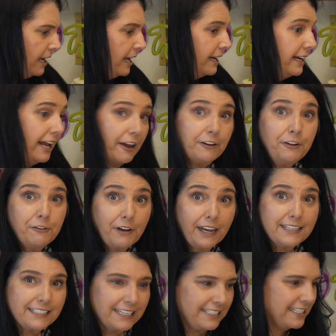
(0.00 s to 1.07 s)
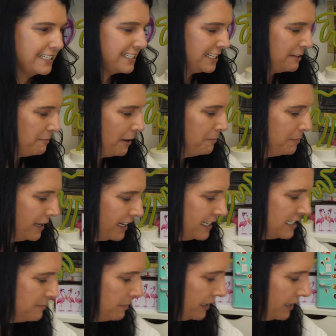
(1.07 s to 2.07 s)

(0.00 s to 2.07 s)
Now you guys get to see my biggest